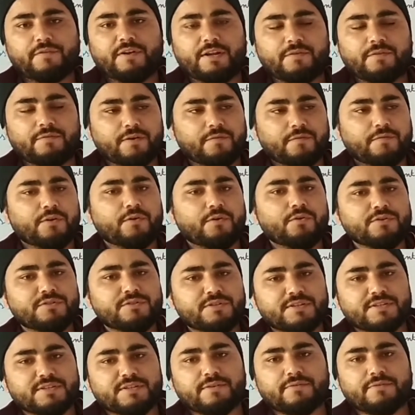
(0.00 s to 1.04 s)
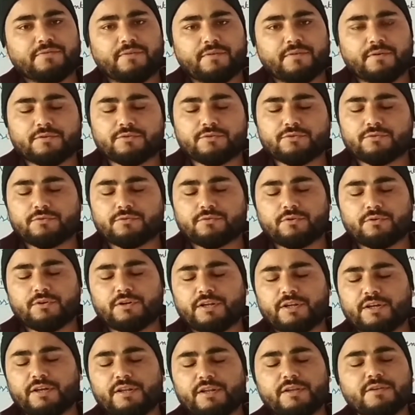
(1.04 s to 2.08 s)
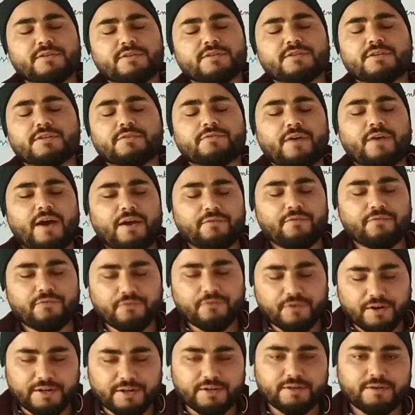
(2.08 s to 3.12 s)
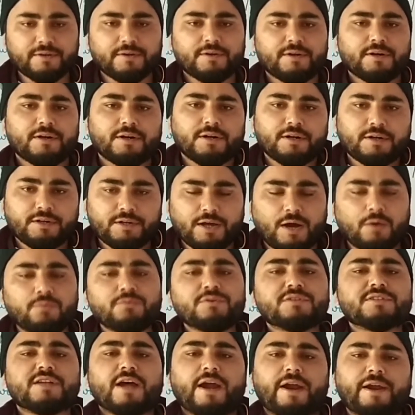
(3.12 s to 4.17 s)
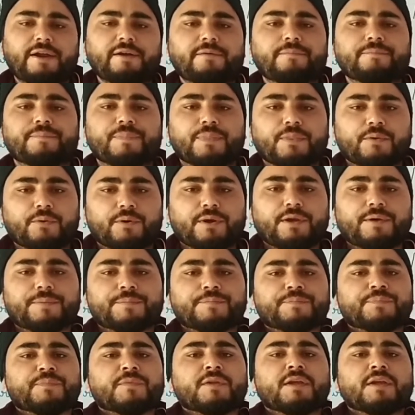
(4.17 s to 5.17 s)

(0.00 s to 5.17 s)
Whenever we go 60, not degree, 65 feet downside, okay,